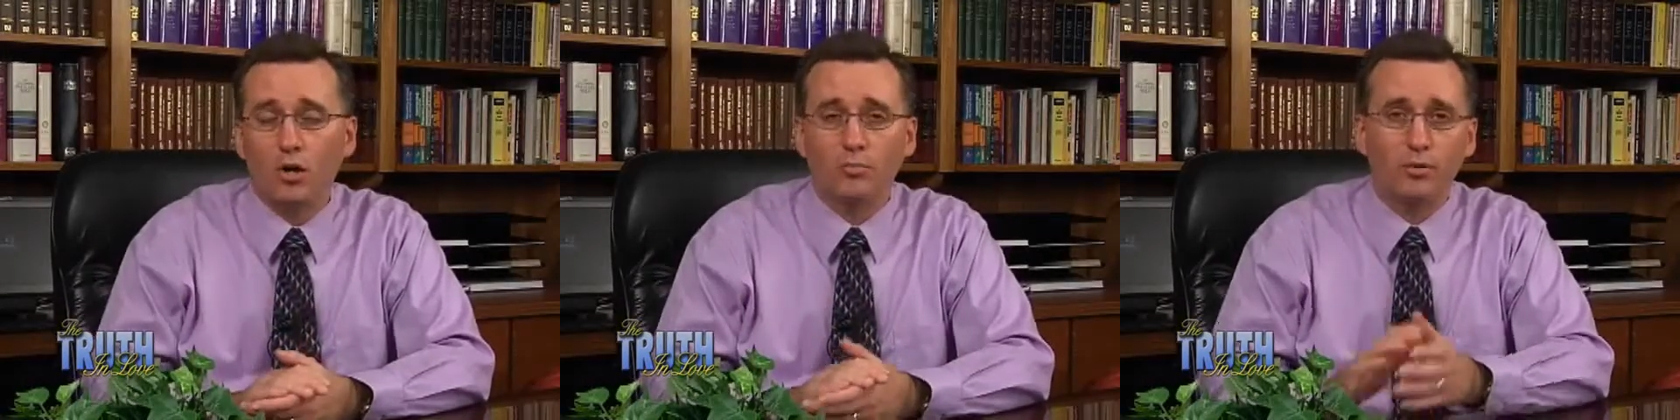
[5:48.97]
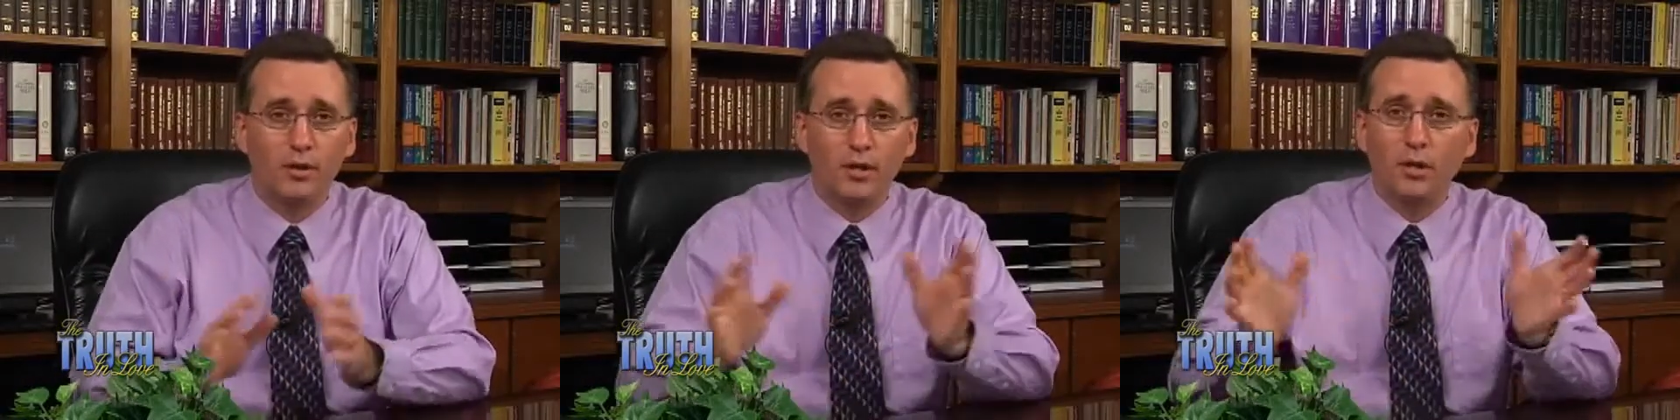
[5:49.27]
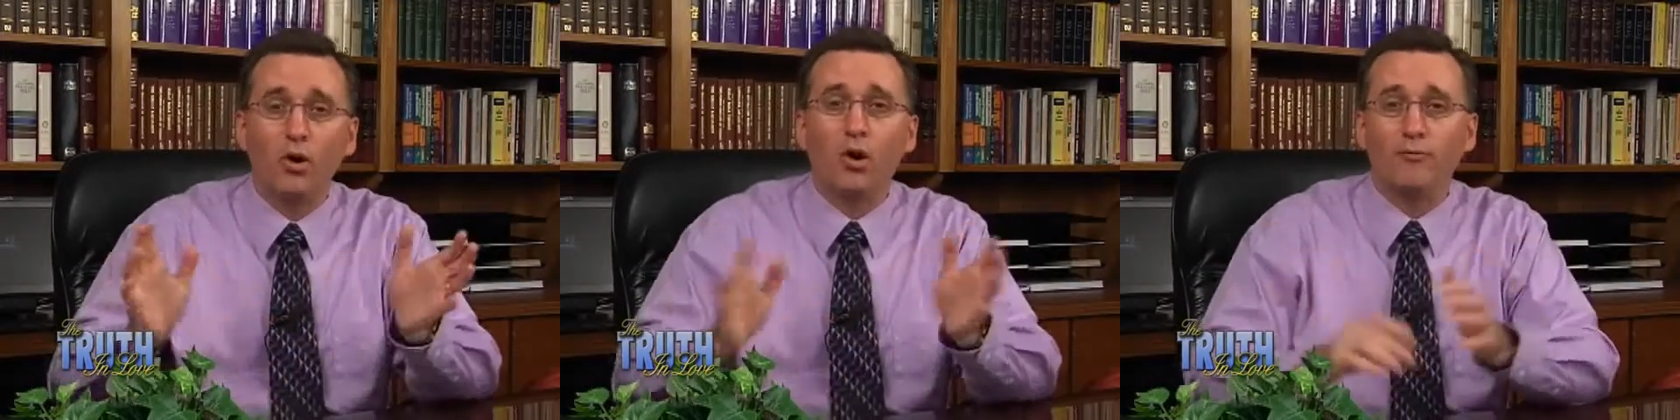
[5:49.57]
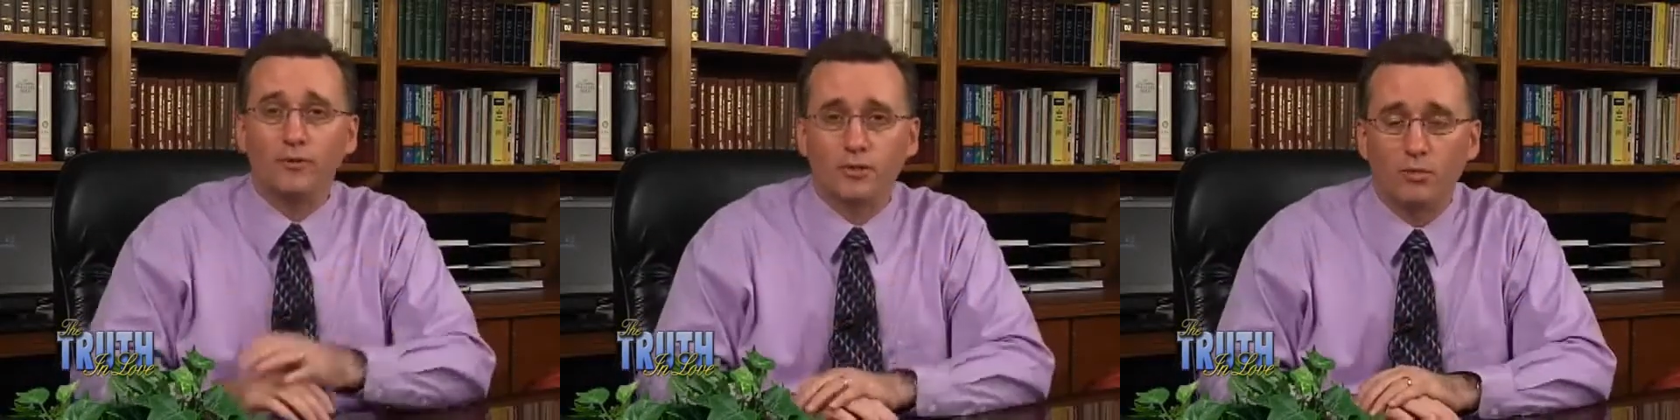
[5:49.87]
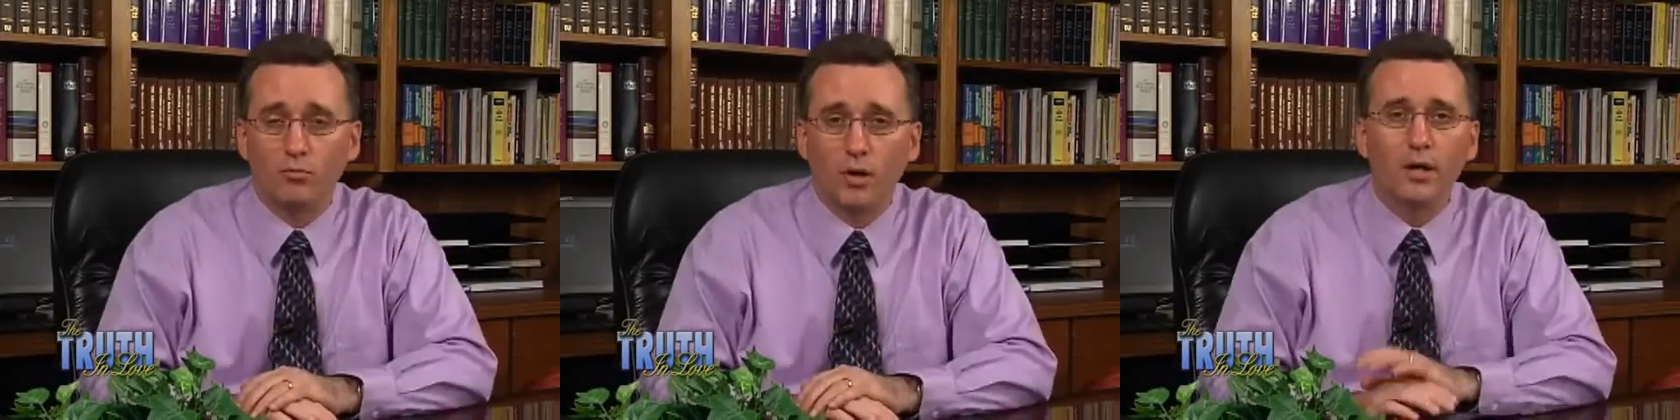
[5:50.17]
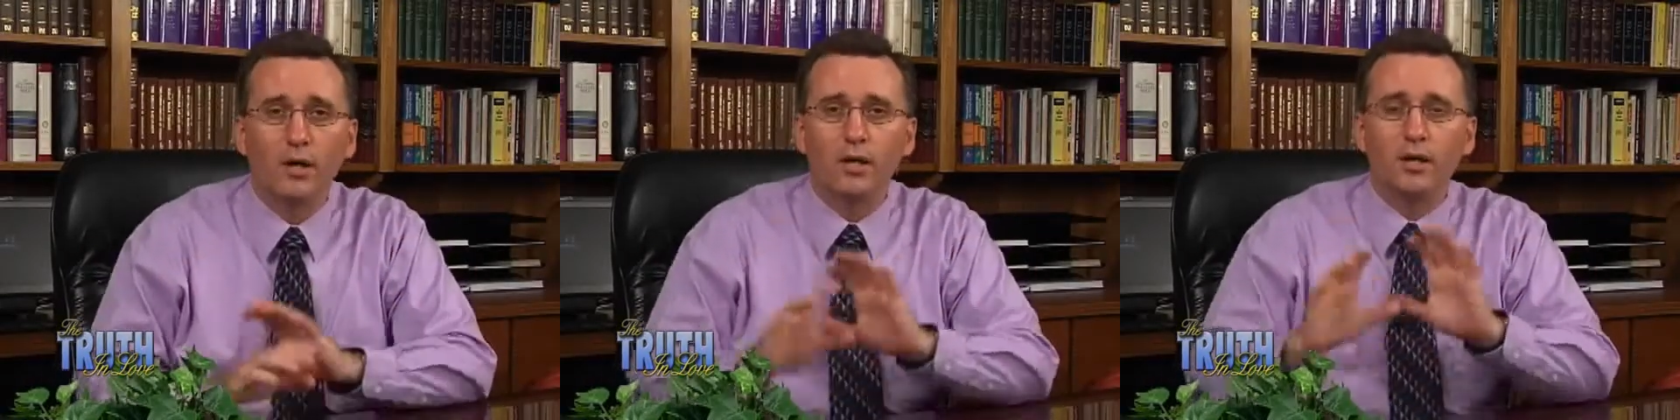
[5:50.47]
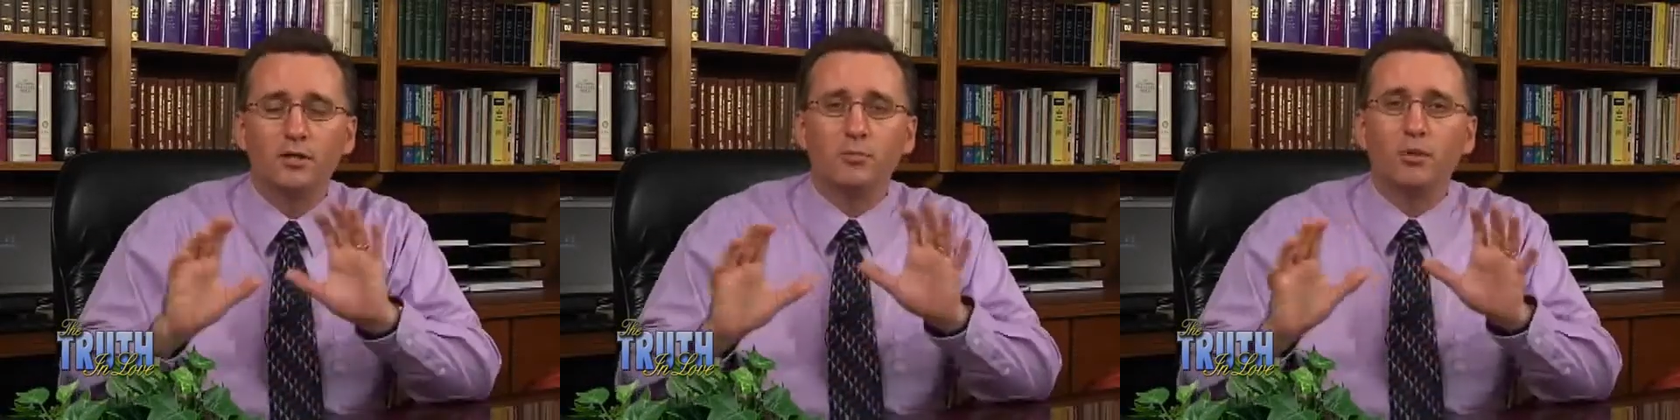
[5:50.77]
They'll put it in their office somewhere,
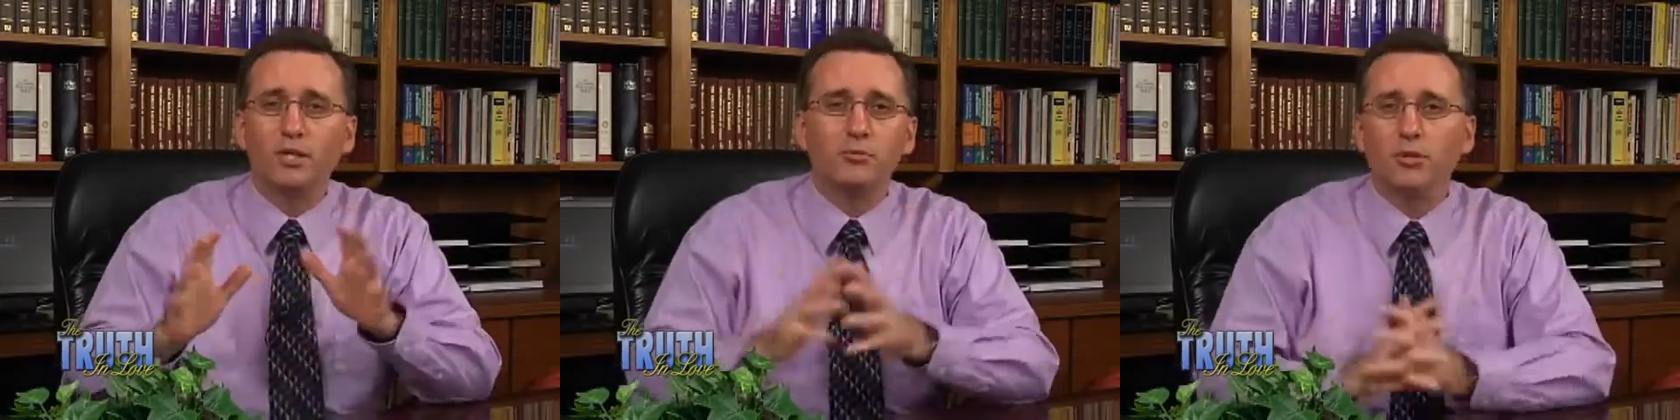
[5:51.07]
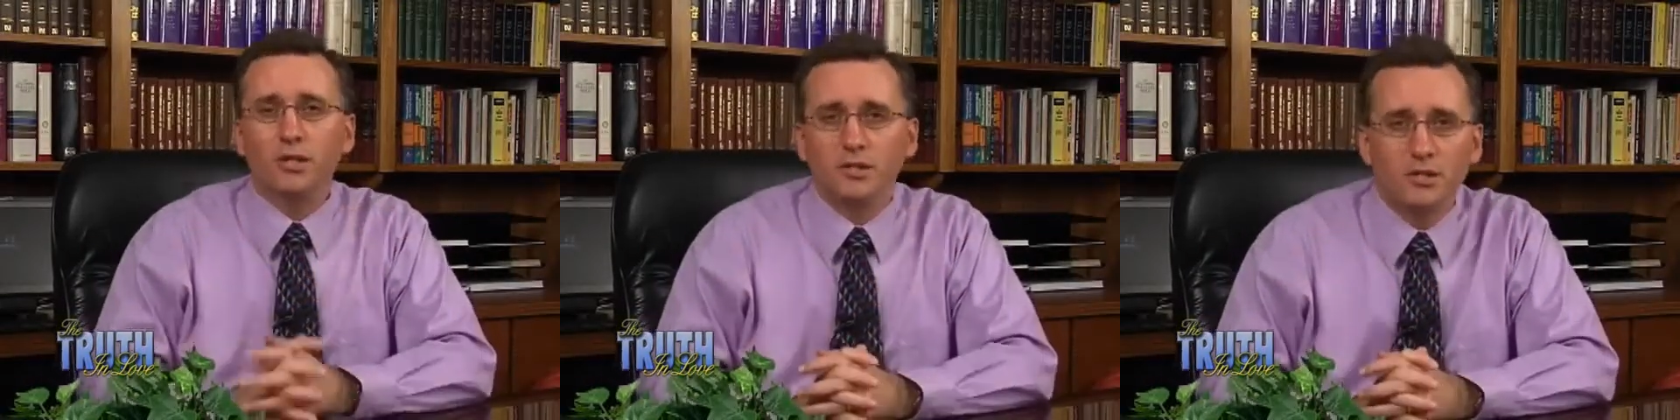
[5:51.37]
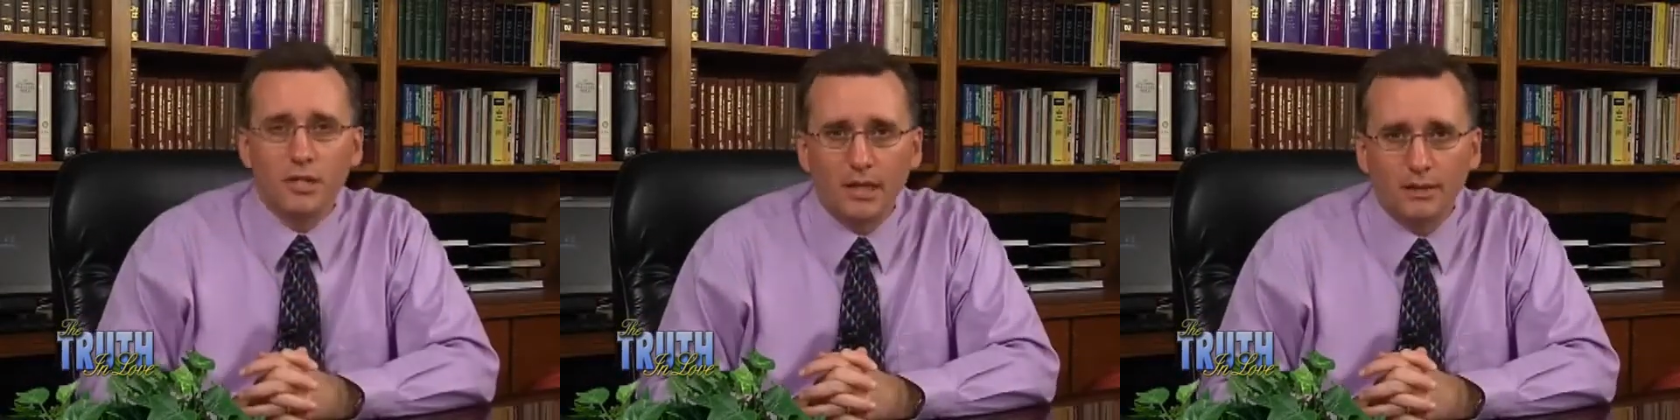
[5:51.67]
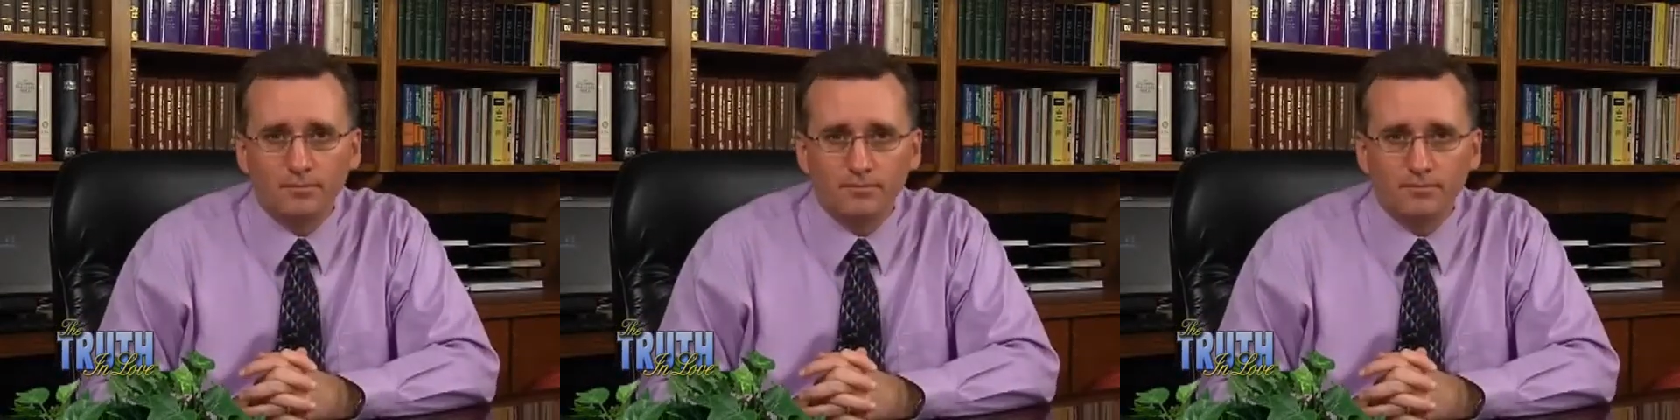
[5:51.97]
someplace where you can see it.